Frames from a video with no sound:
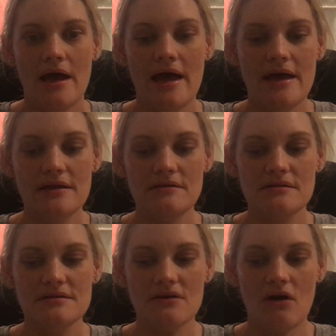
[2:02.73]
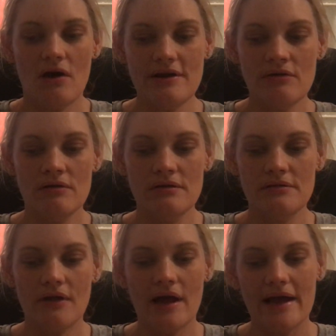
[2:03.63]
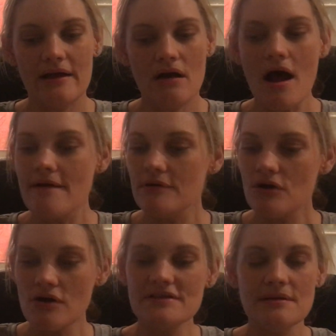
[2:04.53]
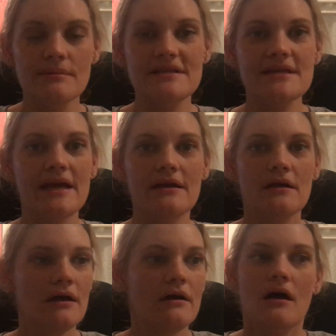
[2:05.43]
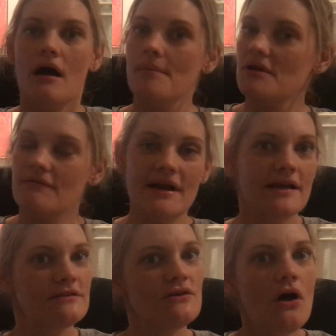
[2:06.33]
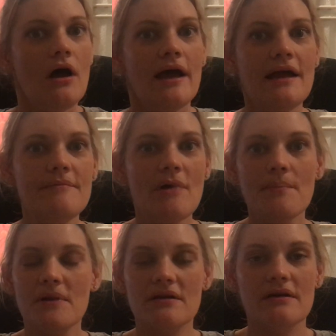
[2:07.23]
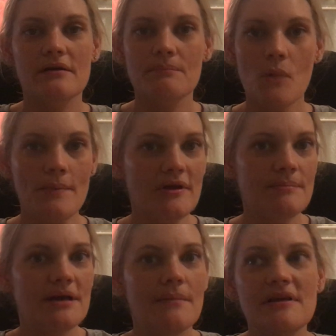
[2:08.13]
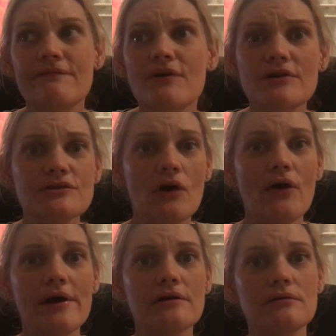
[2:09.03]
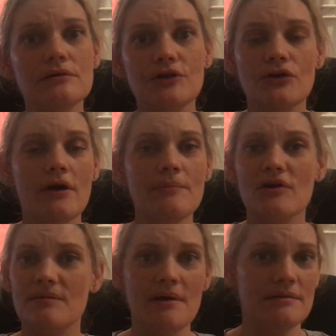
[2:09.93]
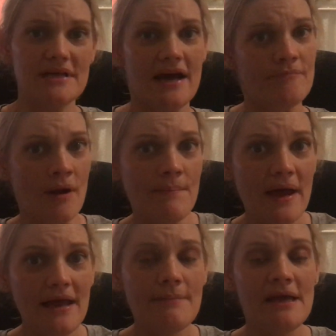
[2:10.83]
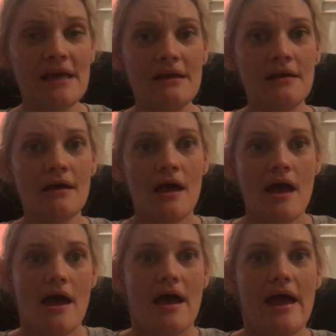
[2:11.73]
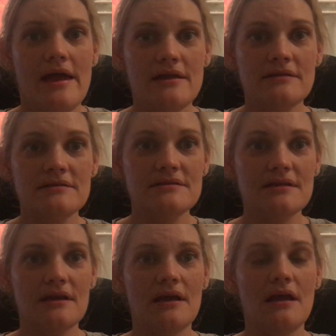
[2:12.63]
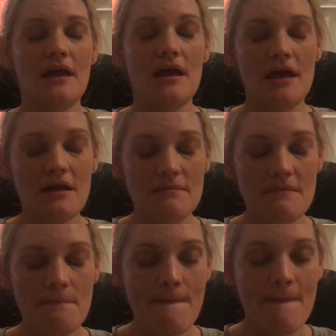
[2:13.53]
And I know, like, I would constantly saying, I'm going to run out of time, I'm going to become infertile, I'm not going to be able to have my baby. And it